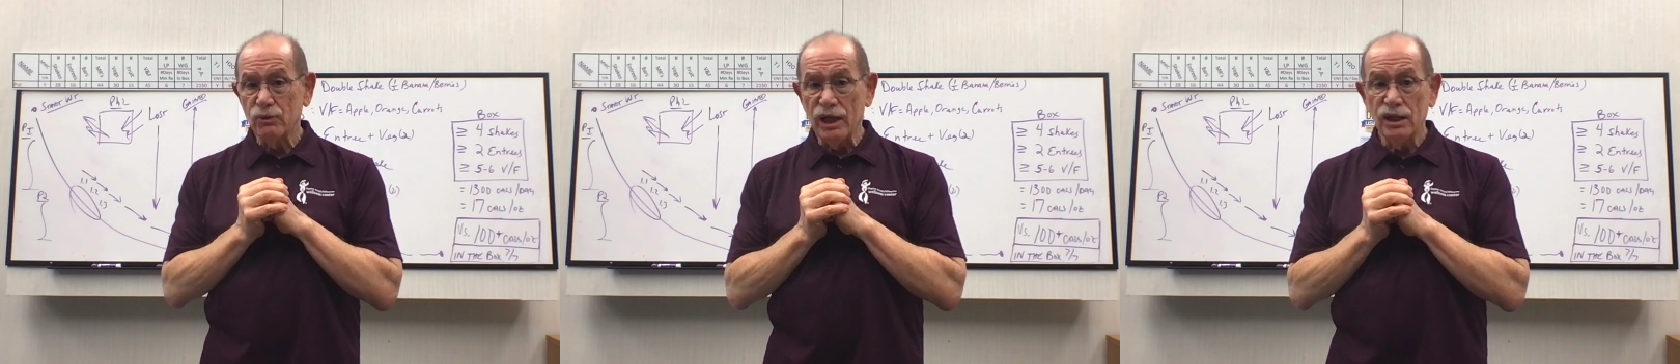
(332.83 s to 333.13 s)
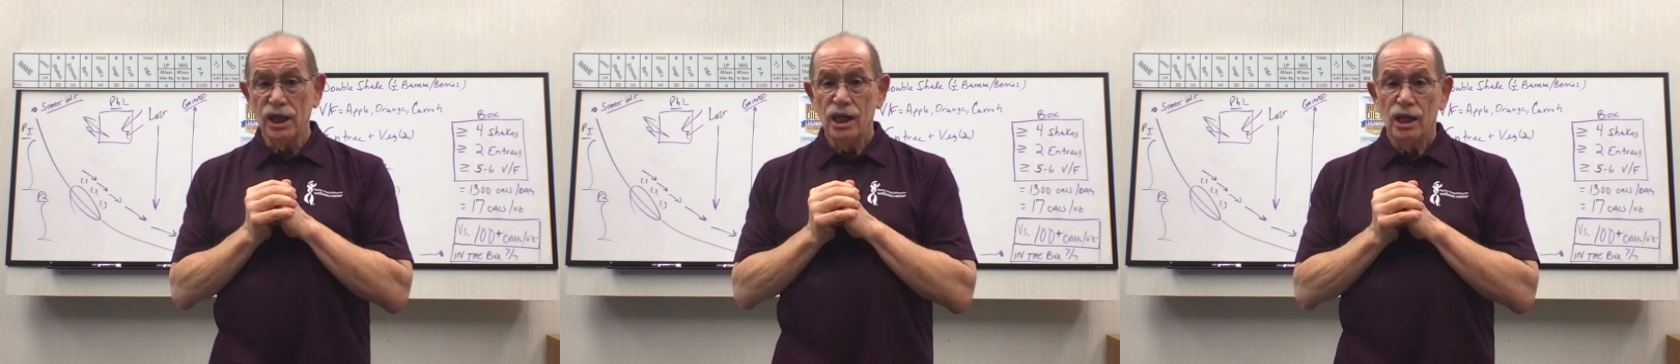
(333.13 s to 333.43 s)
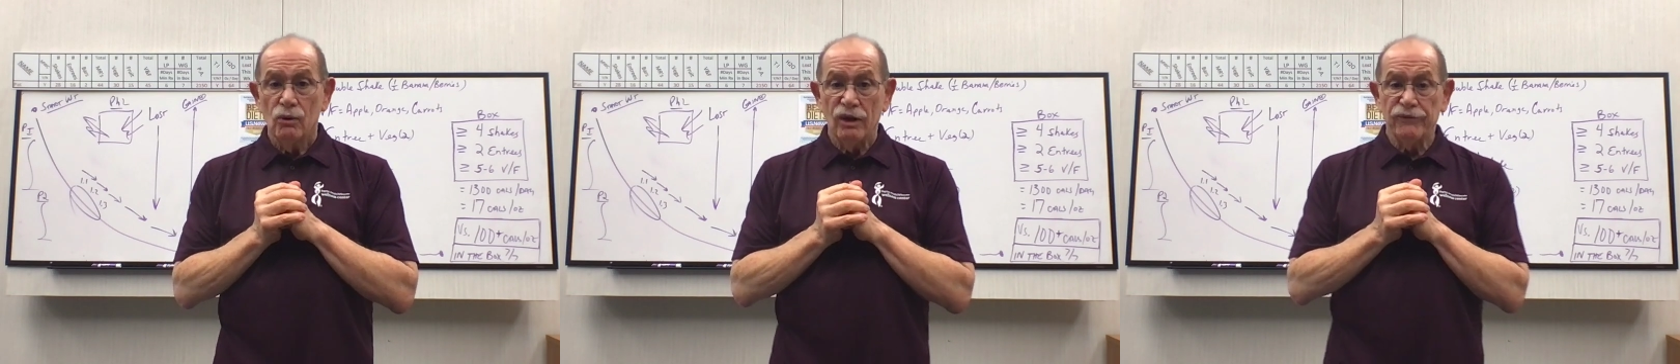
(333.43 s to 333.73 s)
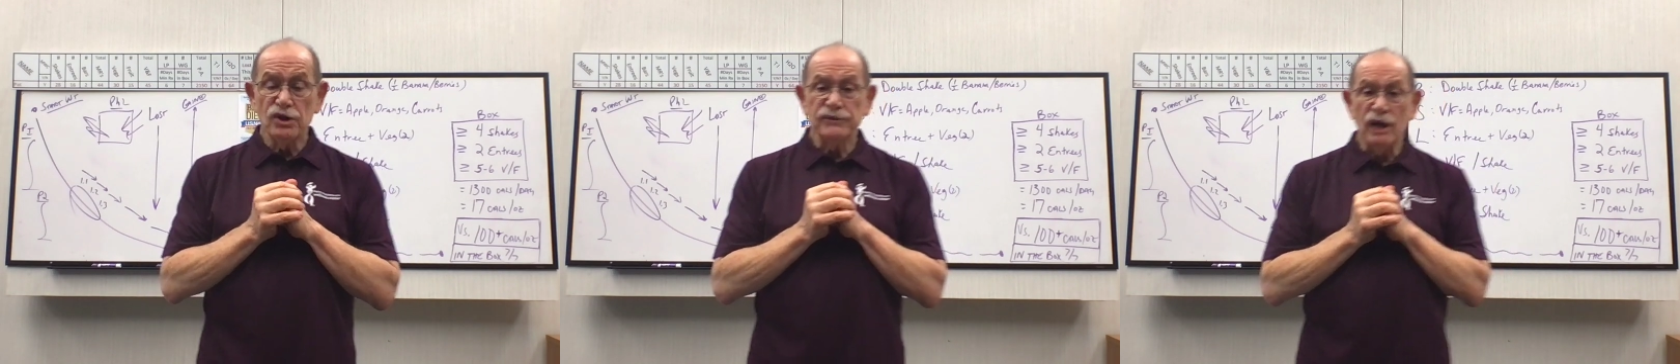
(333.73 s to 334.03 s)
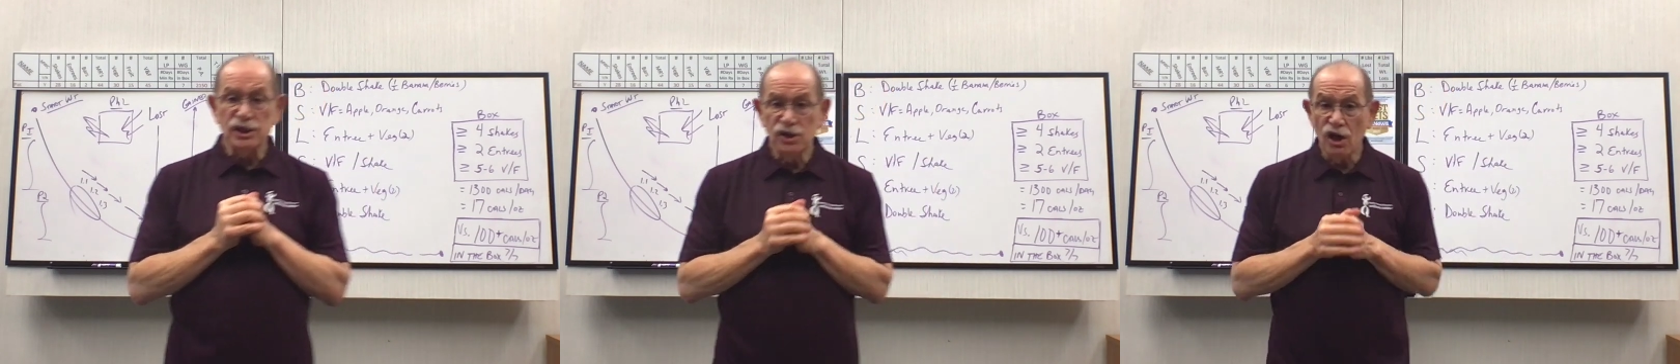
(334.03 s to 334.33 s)
Well, first of all,
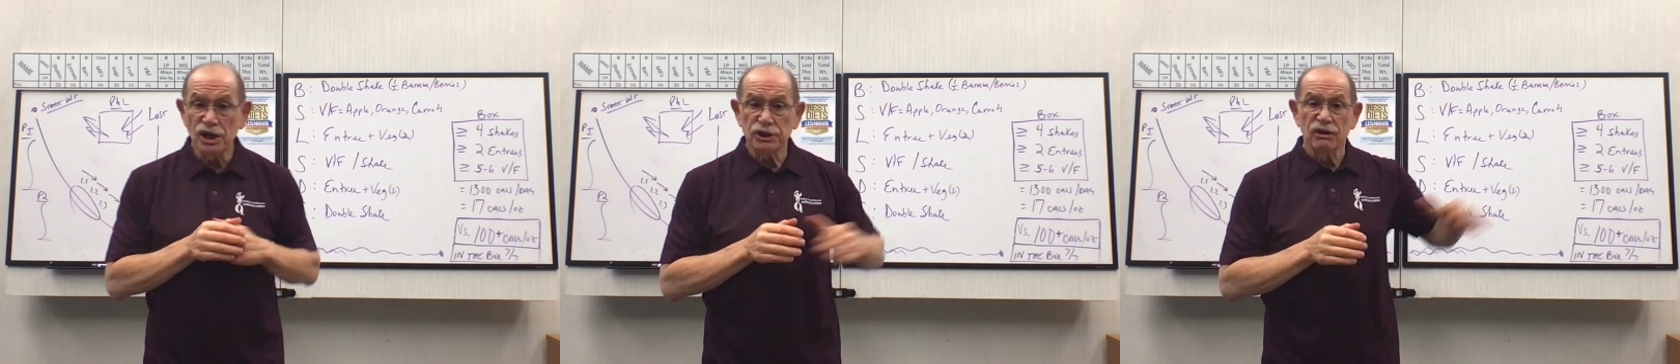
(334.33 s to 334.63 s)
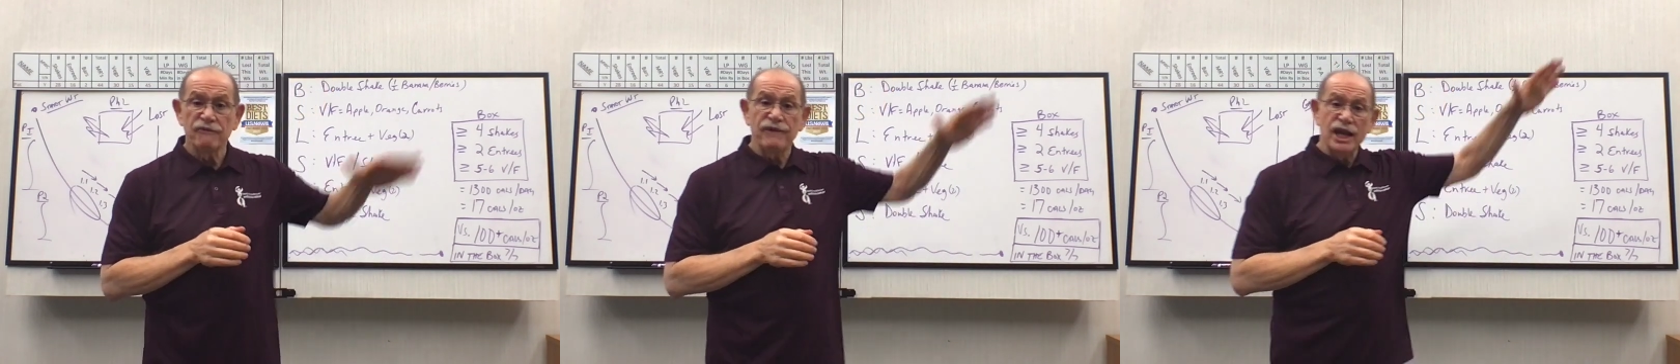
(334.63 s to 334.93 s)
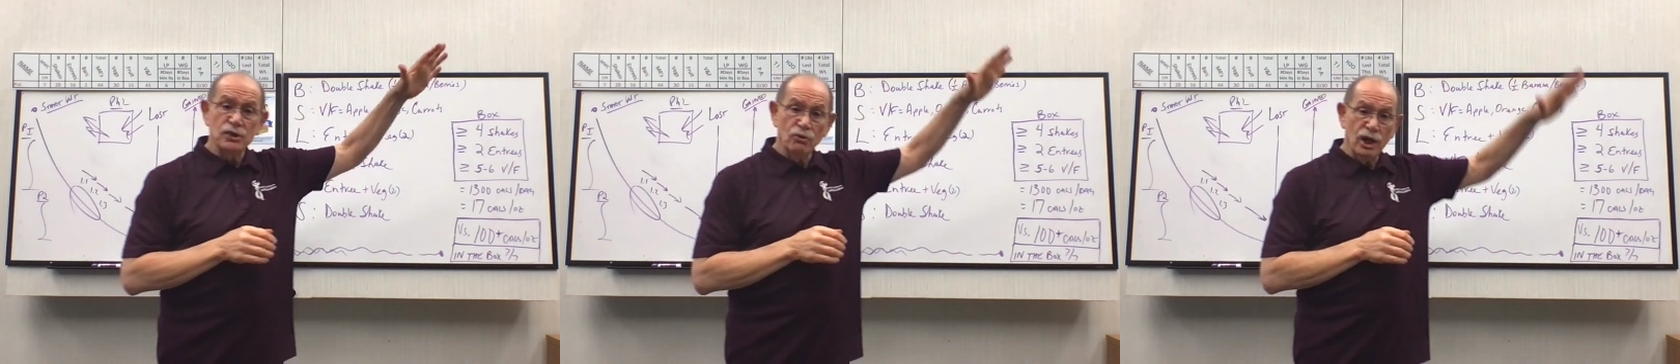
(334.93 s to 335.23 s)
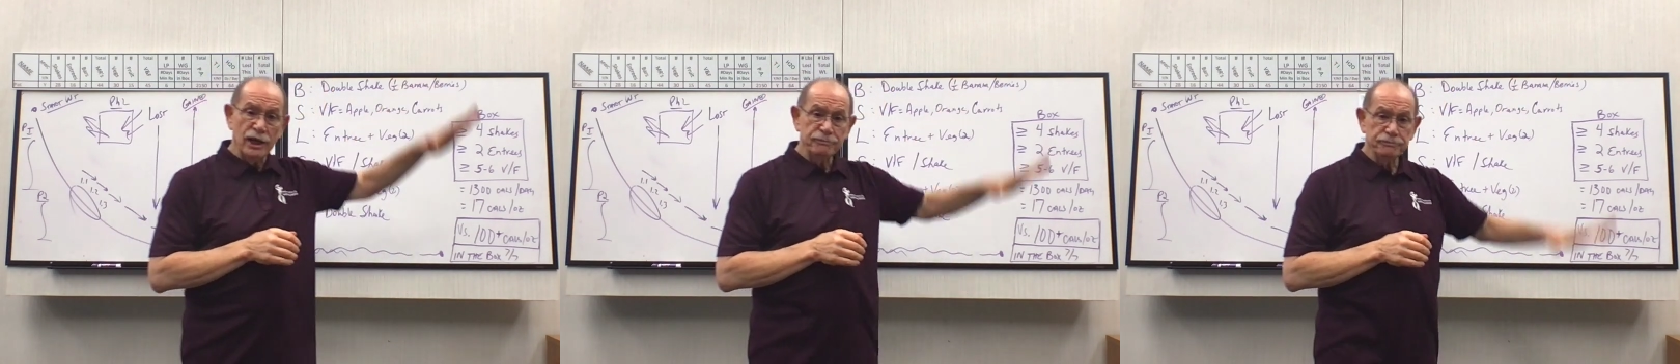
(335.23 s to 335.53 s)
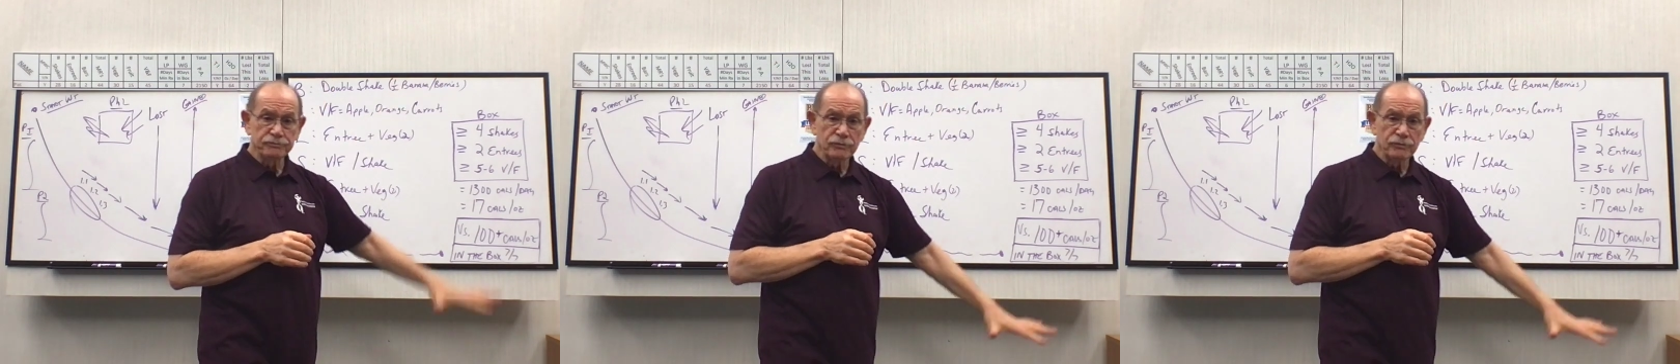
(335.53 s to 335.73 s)
as long as you're in phase one,